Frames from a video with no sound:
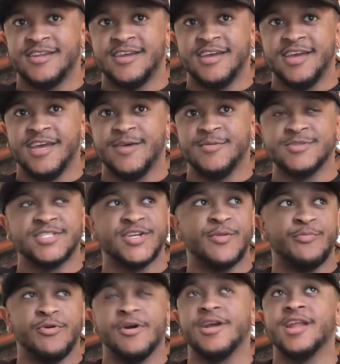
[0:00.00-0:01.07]
it was to the
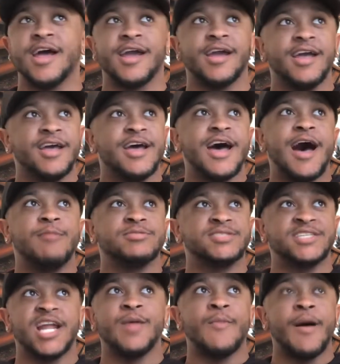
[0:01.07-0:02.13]
point like I was
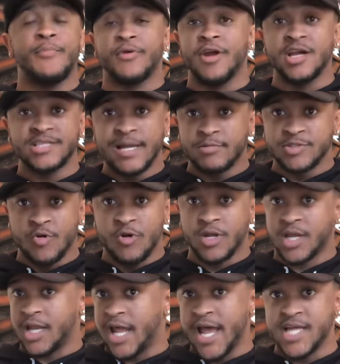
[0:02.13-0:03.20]
telling my parents I was going to
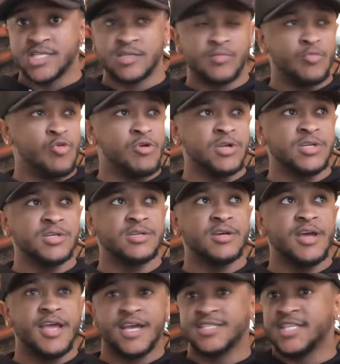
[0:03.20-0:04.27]
class in the mornings
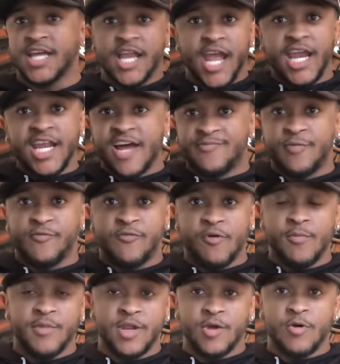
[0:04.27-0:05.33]
because they left before
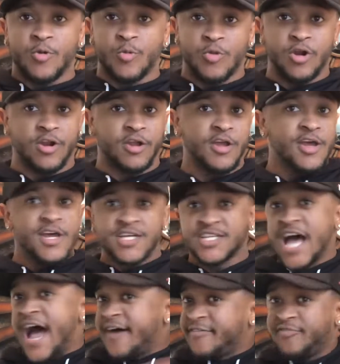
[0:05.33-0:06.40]
me to go to work. So
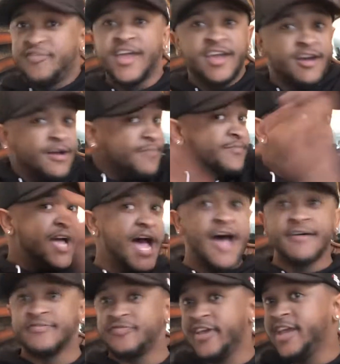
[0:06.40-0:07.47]
I
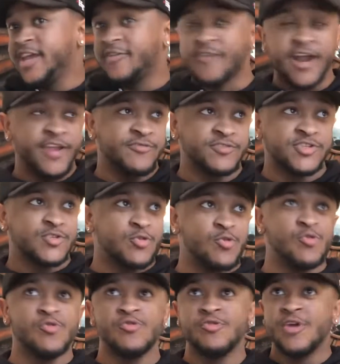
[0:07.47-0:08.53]
get ready for
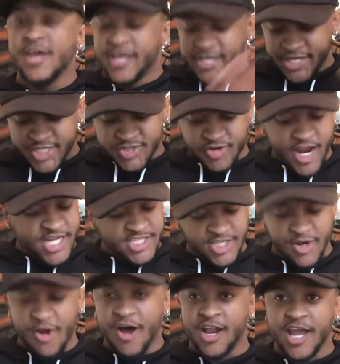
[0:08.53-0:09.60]
school, get dressed and
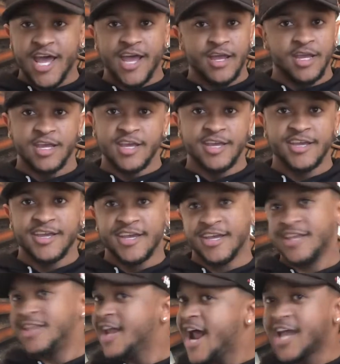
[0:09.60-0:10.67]
all that.
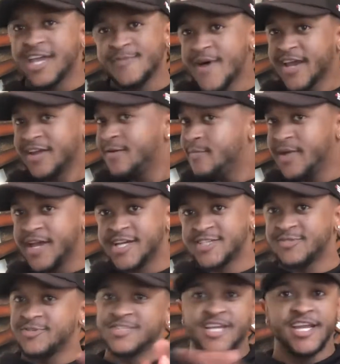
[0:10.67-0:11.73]
Then I get back in the bed as
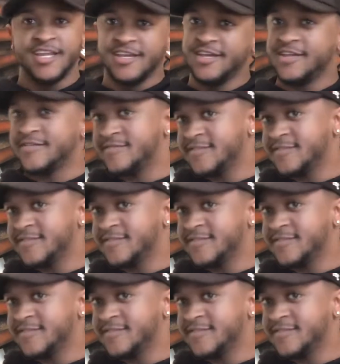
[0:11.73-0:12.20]
soon as they leave.